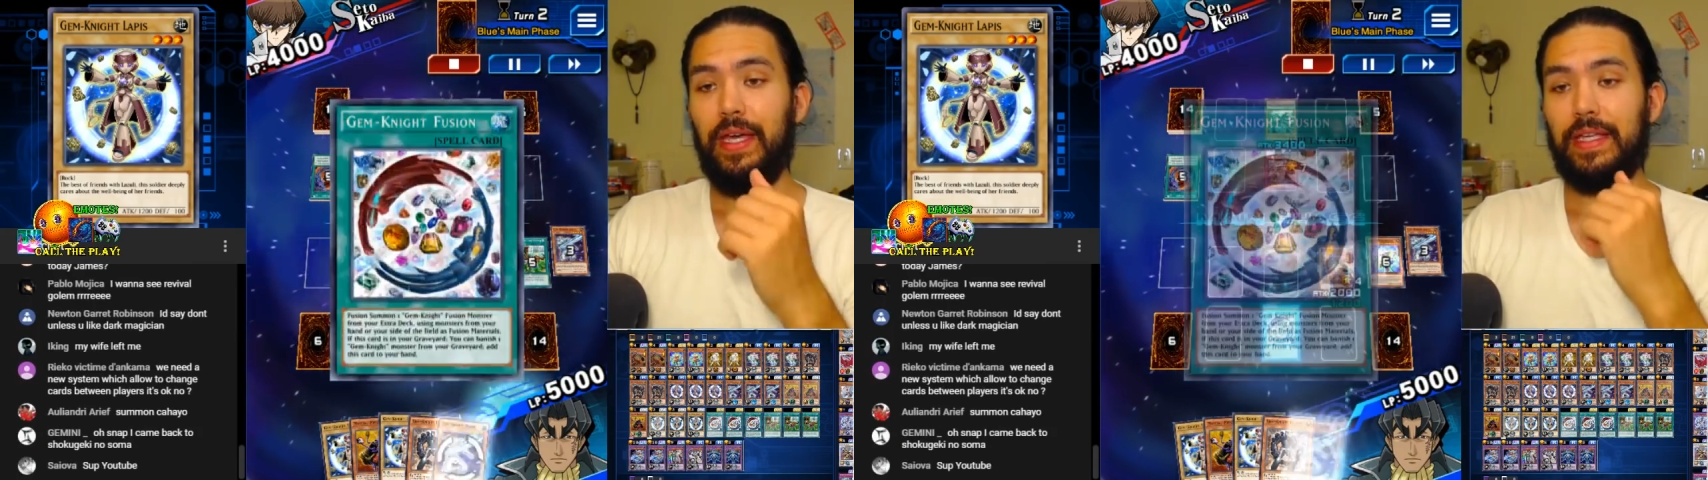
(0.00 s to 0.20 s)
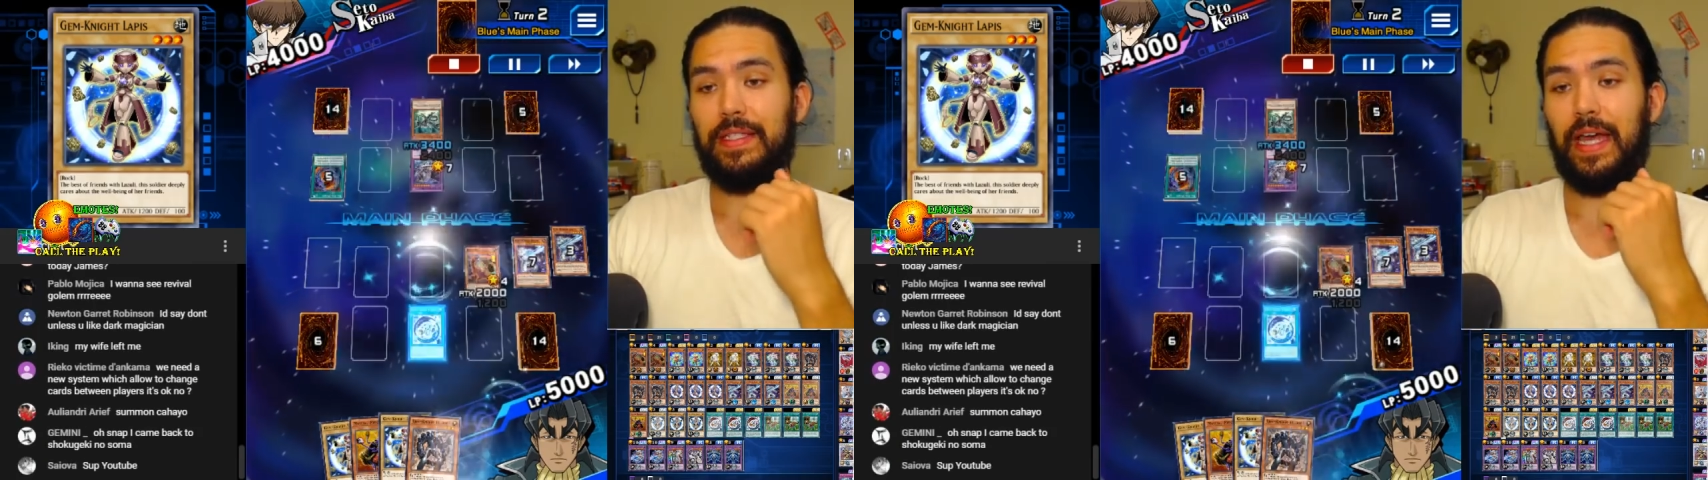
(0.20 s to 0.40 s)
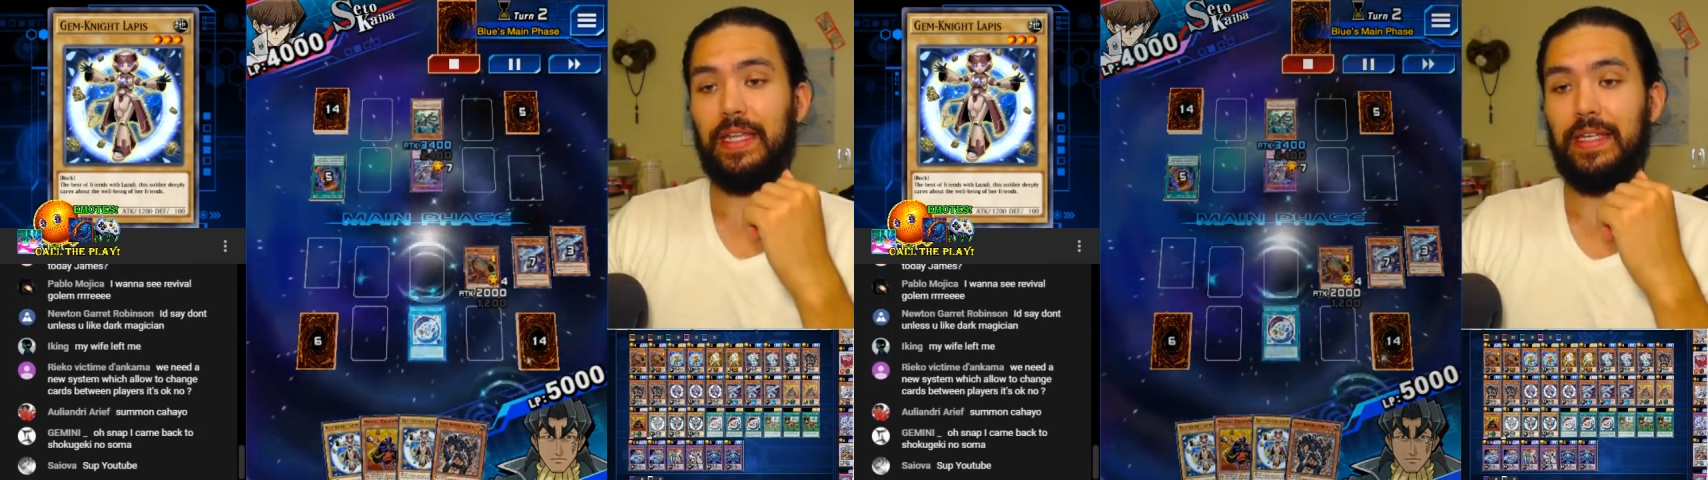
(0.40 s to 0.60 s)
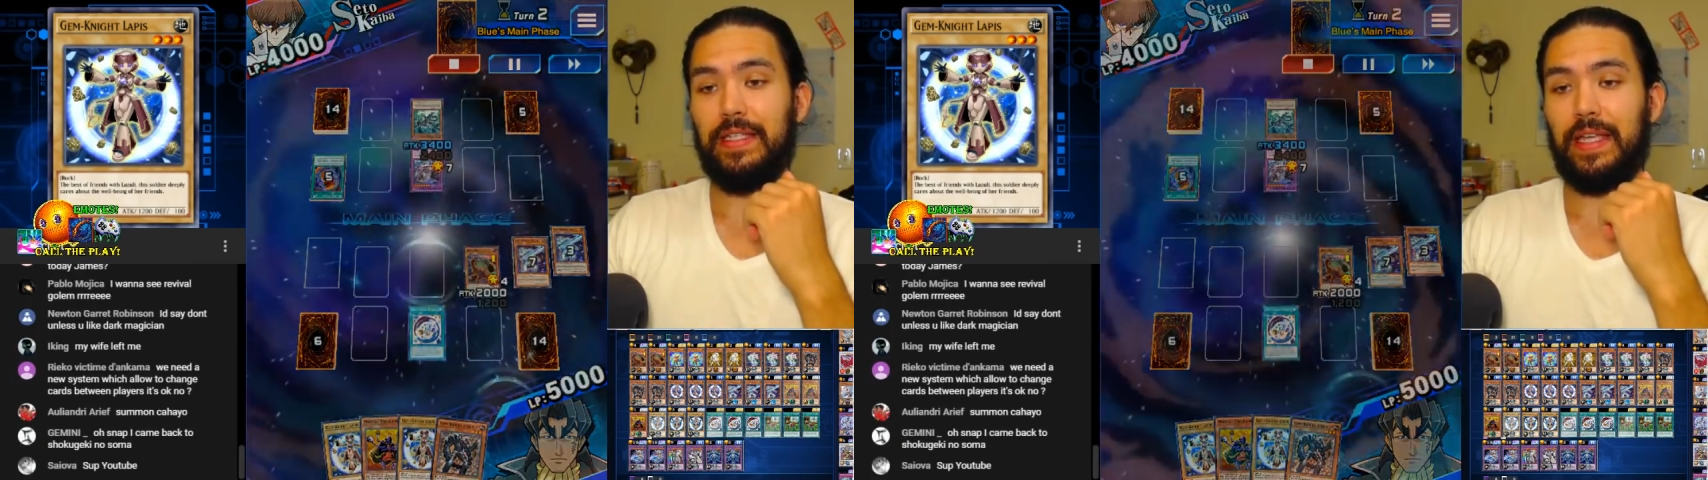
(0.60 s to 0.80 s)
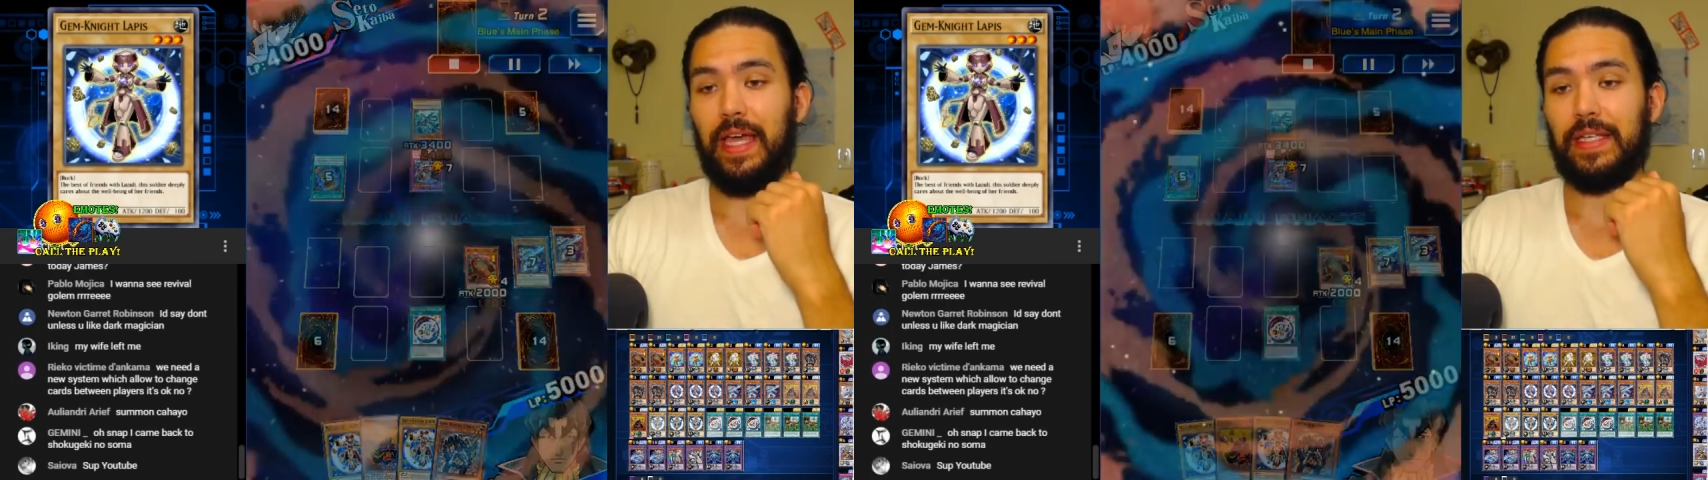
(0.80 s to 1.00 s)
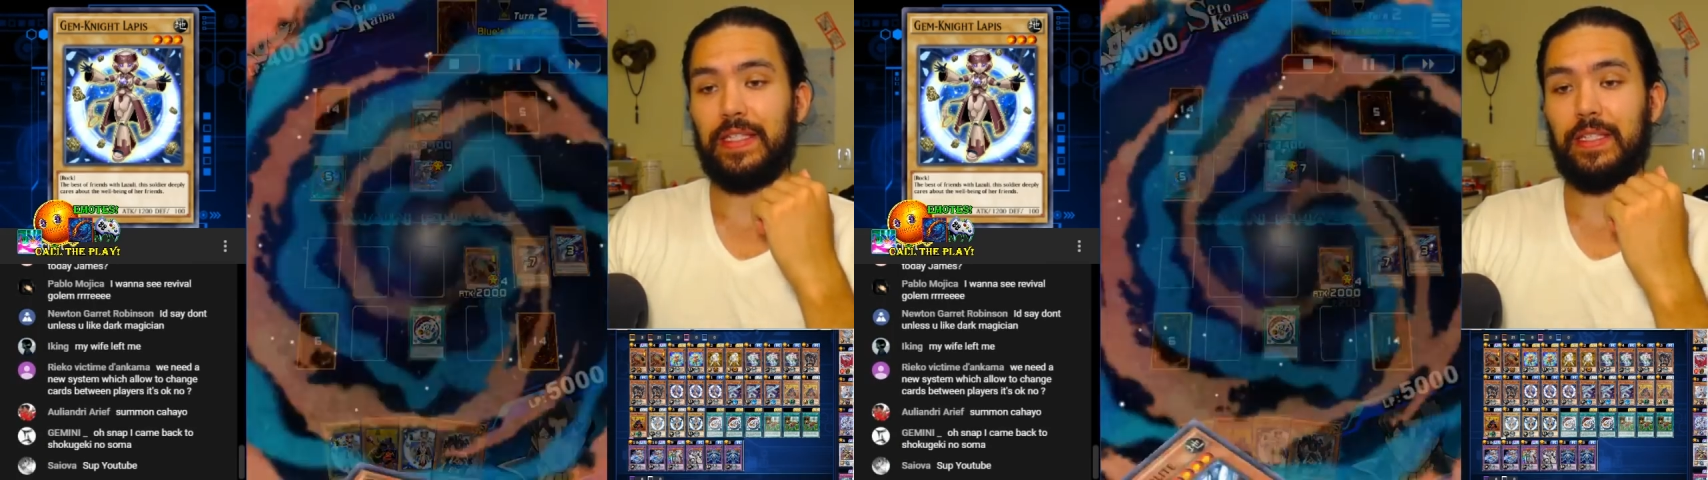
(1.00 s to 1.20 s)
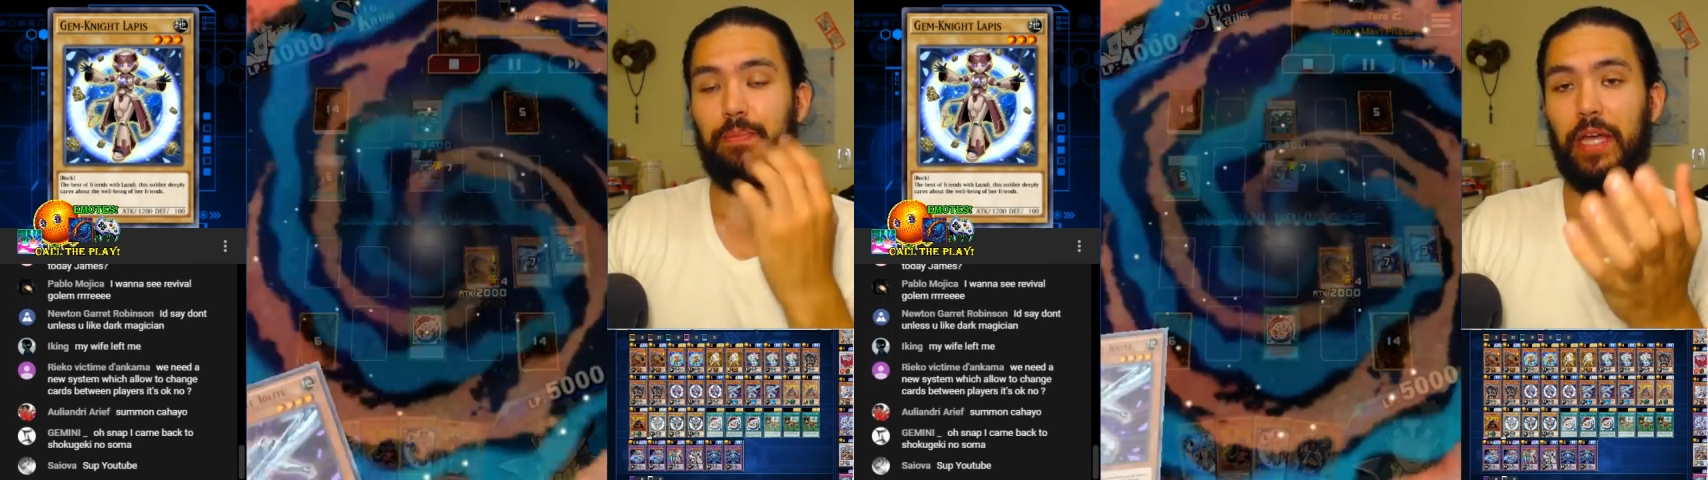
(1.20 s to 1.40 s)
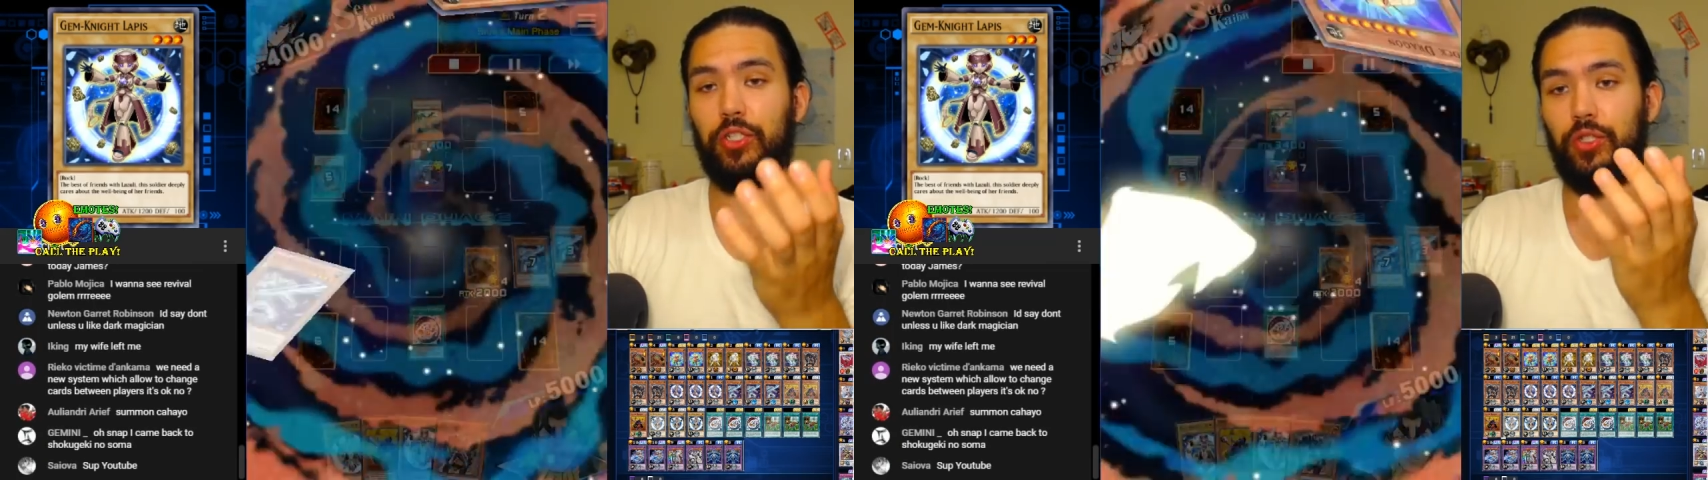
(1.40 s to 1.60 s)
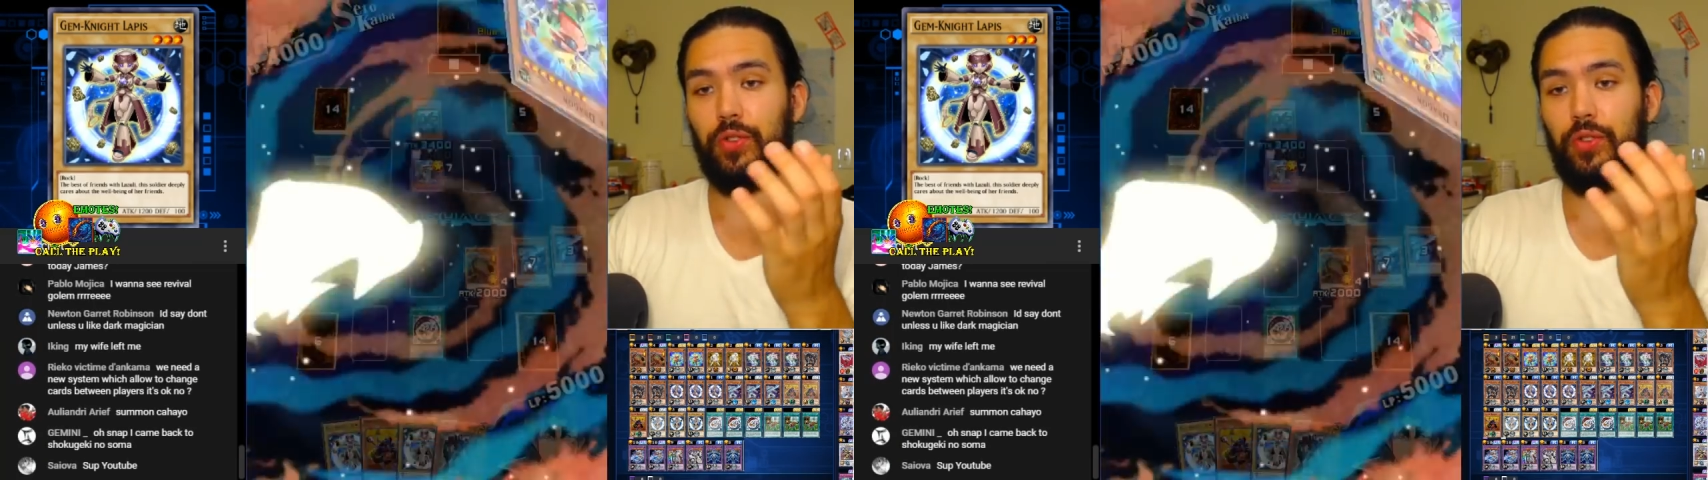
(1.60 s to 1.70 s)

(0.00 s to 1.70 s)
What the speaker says: is that he is a special